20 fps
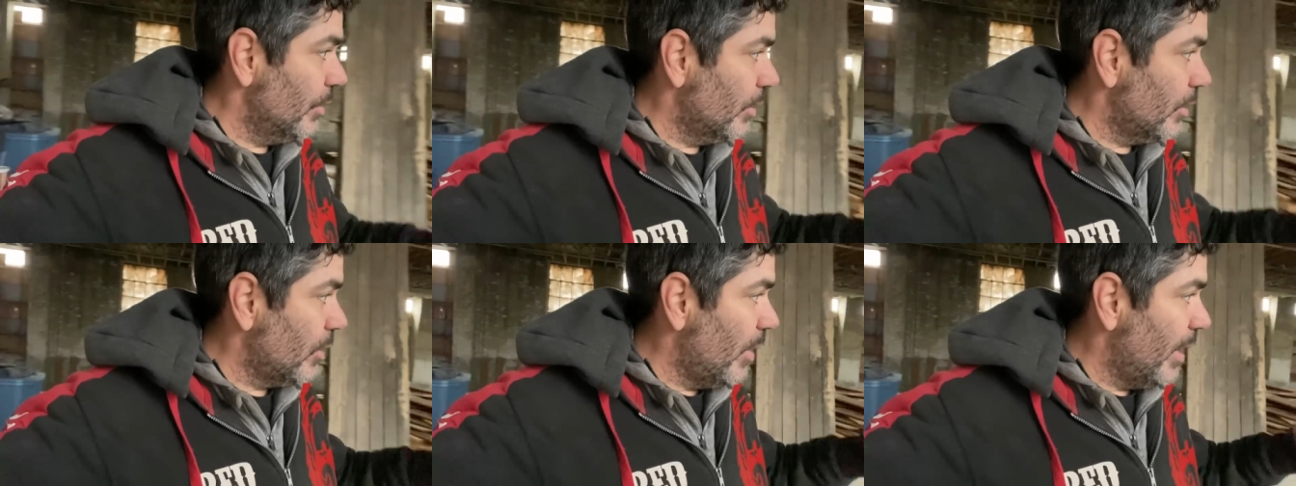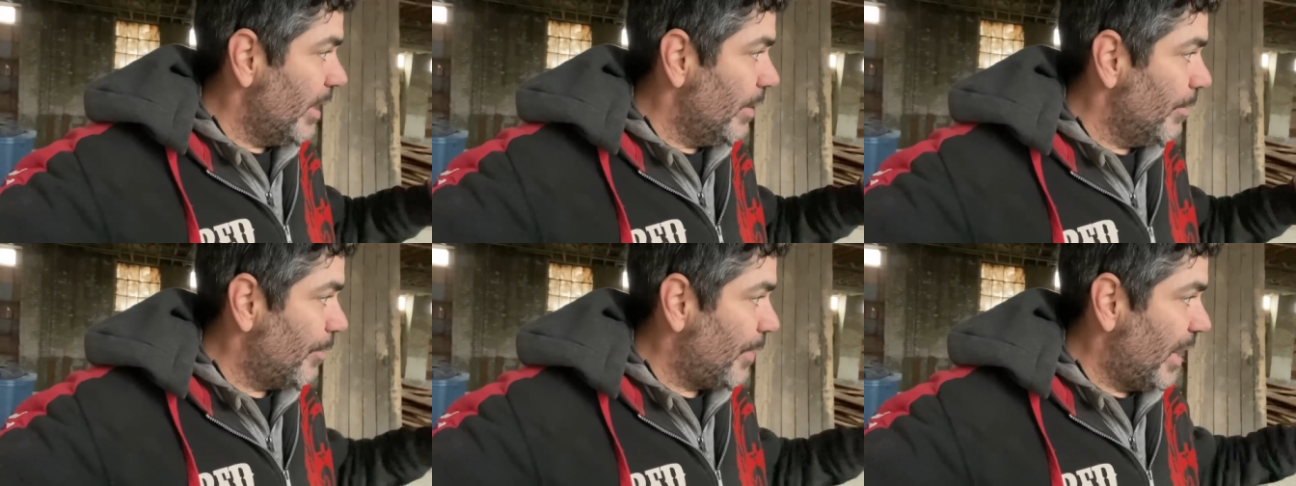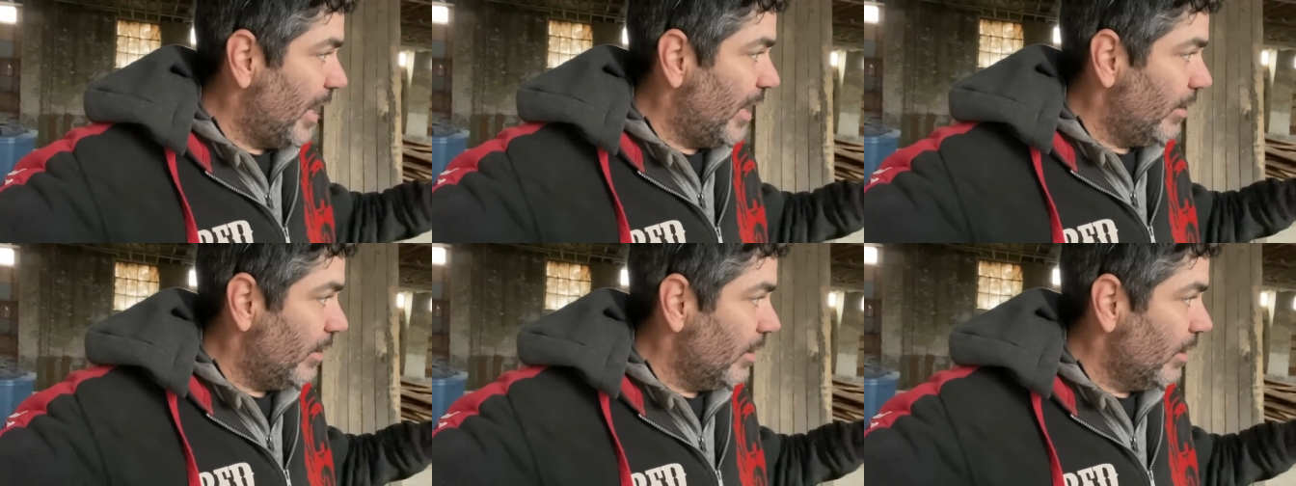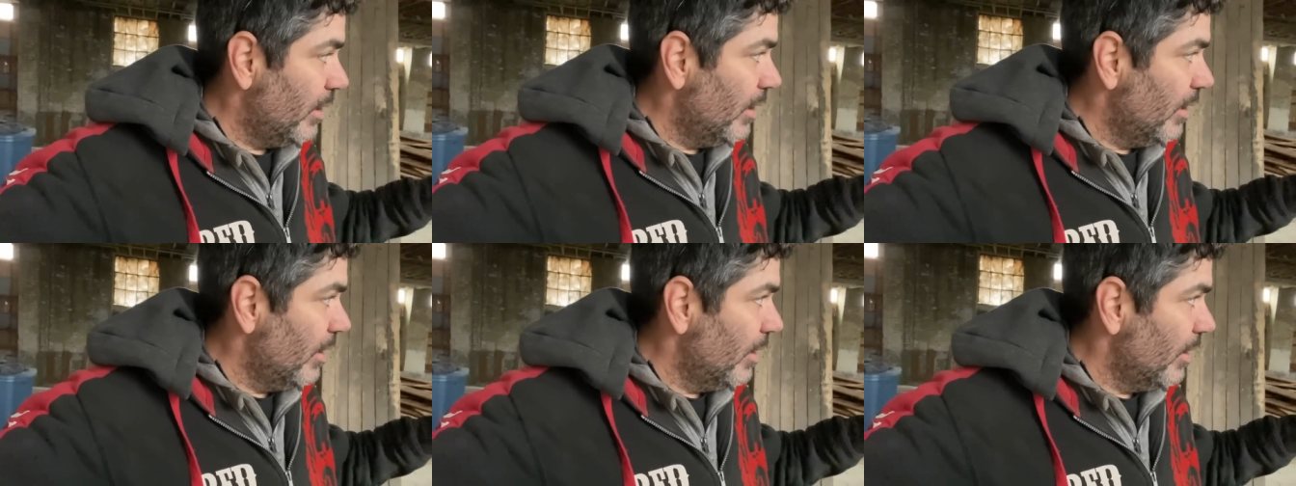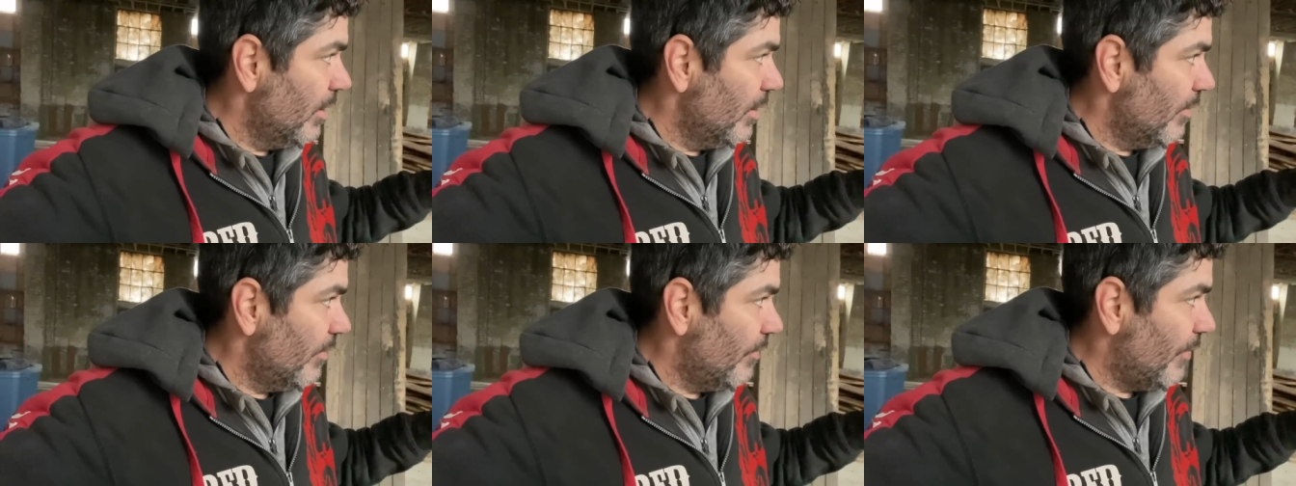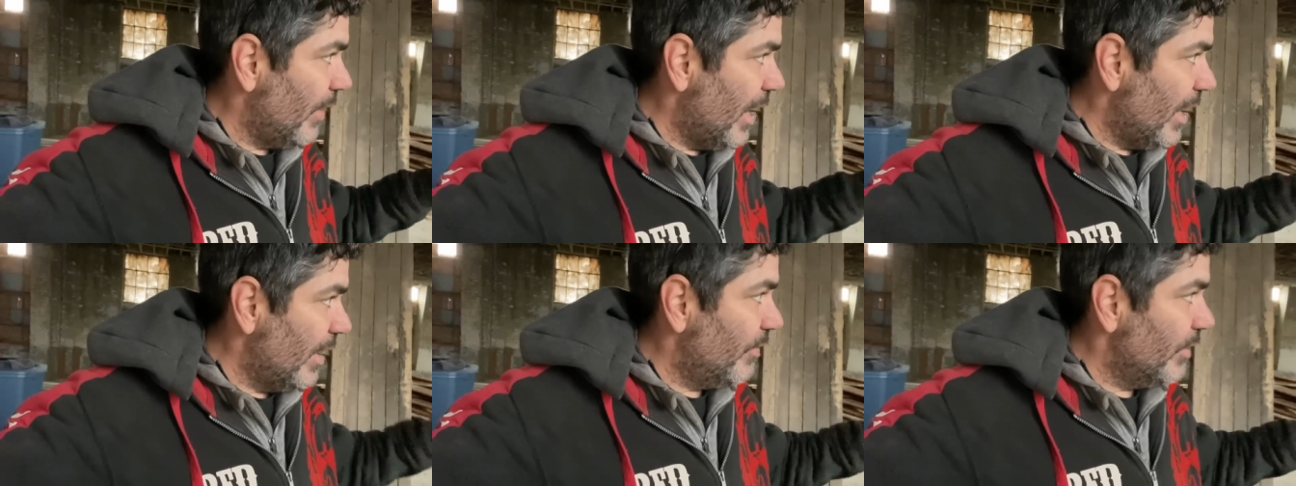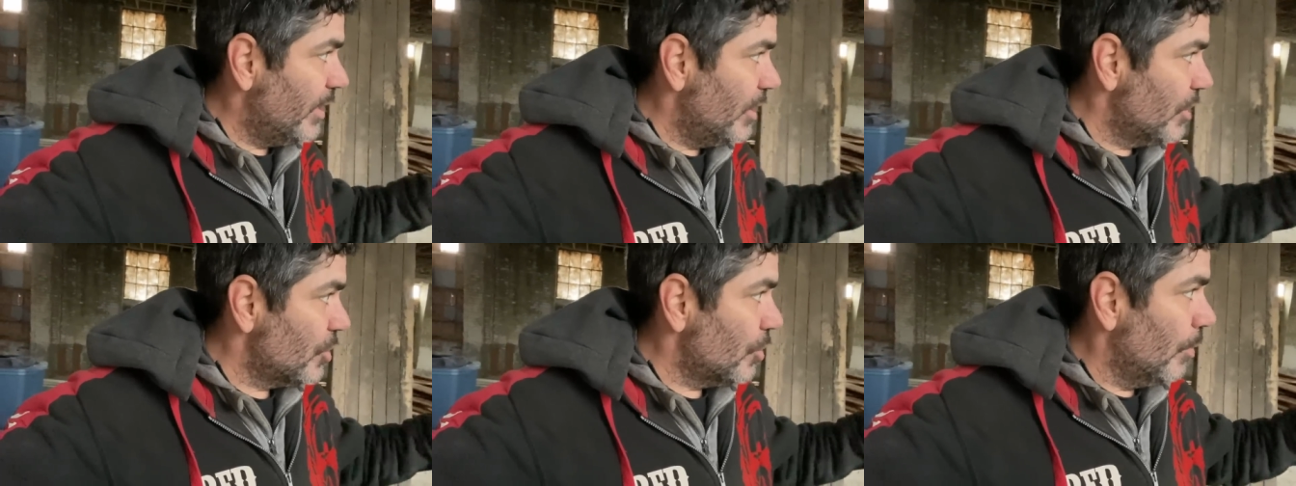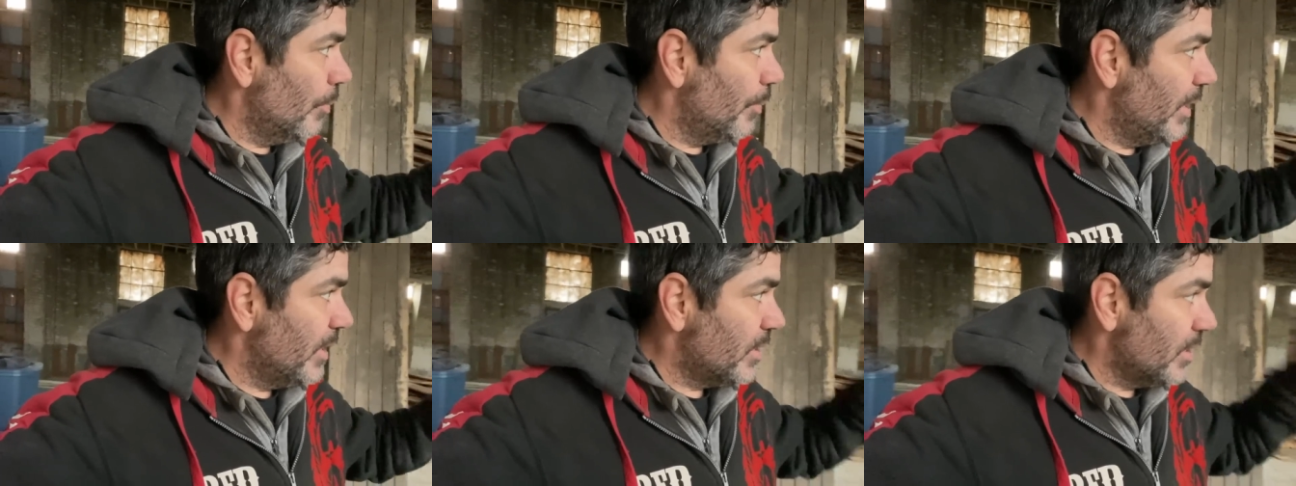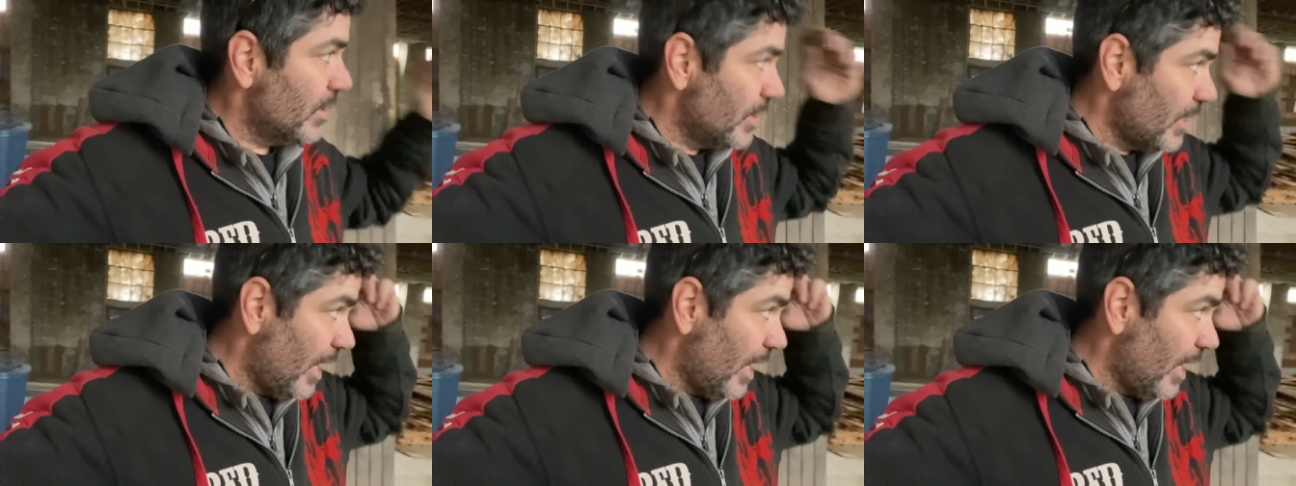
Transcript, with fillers: go ahead and paint five additional pieces.